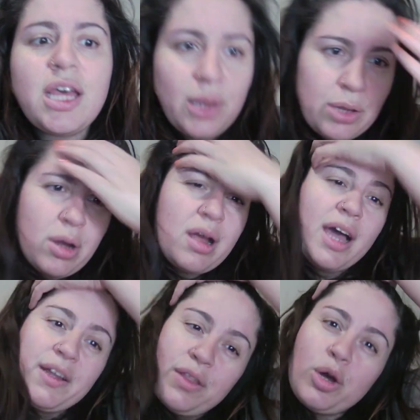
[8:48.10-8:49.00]
These are
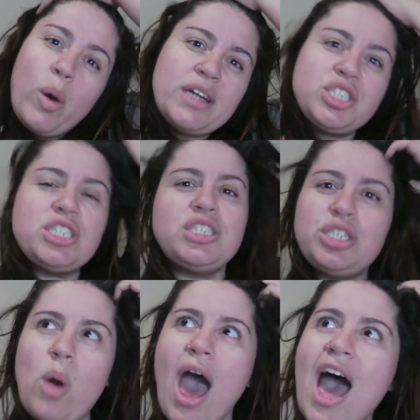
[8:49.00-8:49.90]
kind of the questions
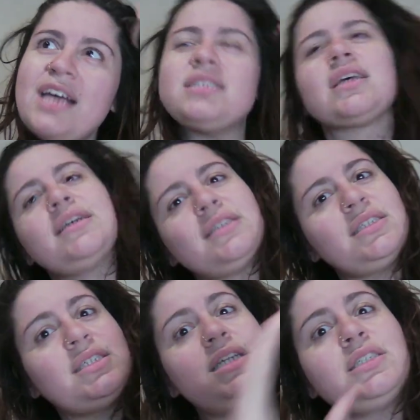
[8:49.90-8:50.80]
you ask as the
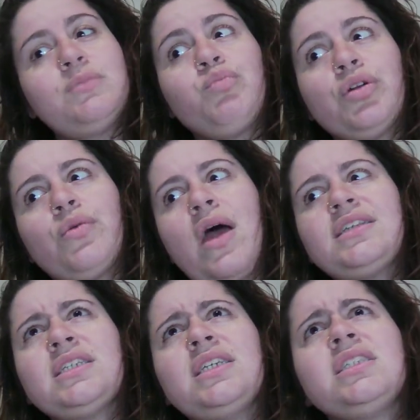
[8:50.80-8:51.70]
season
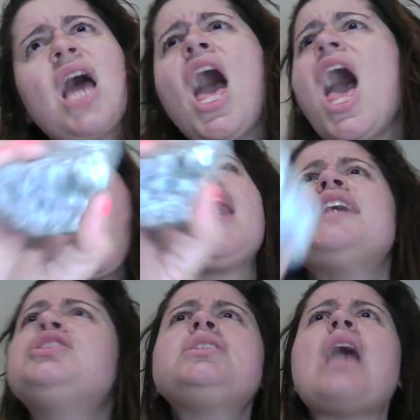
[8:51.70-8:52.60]
progresses. And
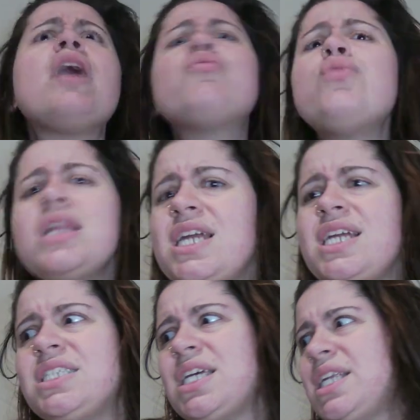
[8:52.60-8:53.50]
I really
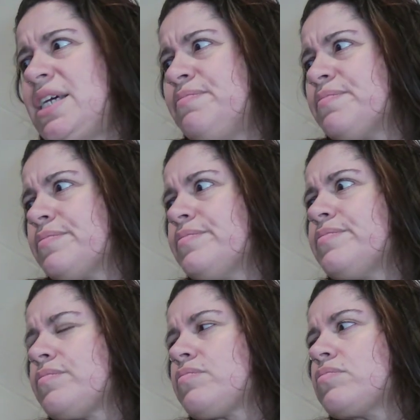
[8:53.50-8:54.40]
didn't
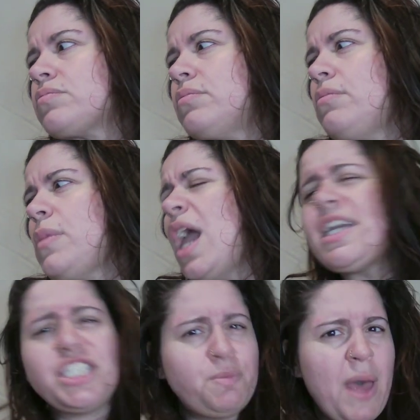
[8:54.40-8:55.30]

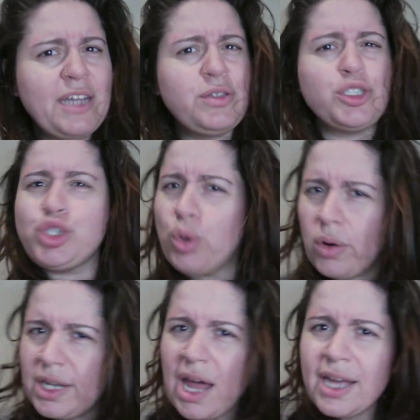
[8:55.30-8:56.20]
expect the
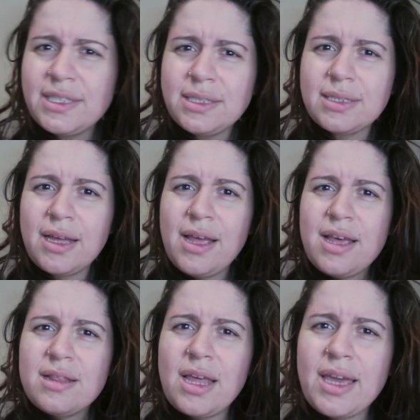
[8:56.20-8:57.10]
storylines
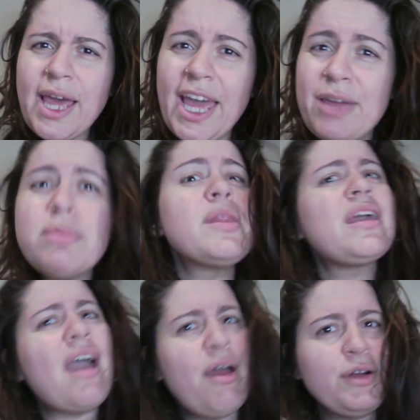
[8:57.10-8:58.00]
that came and the
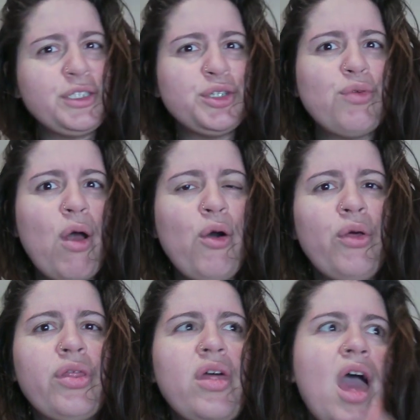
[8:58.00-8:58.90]
character
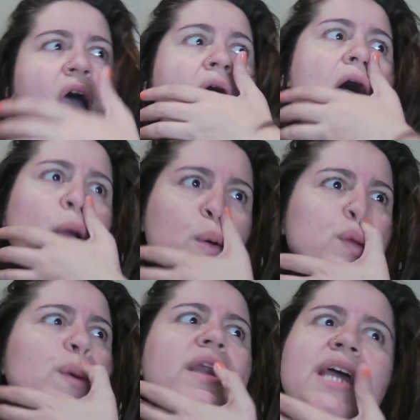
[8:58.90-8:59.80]
growth. I
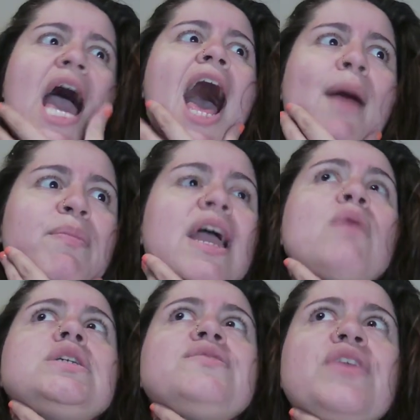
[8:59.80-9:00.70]
was really happy.
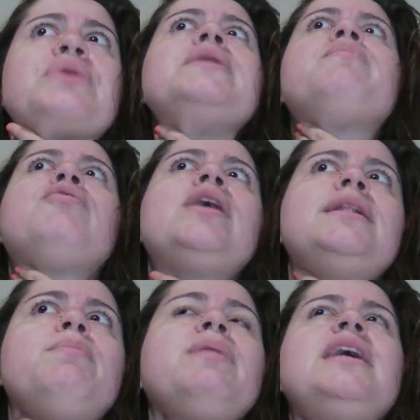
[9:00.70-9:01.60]
I was very
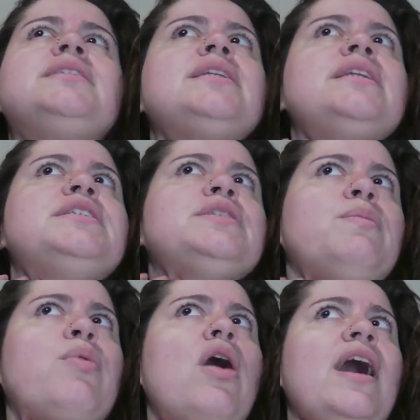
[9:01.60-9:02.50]
pleasantly
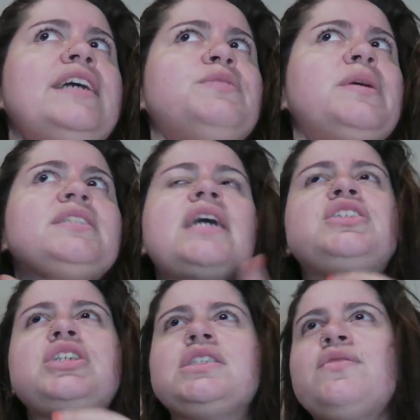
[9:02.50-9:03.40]
surprised because I
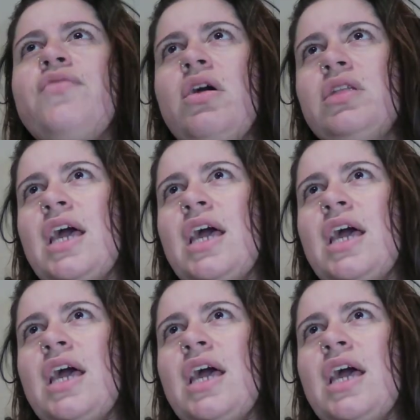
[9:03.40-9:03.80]
just felt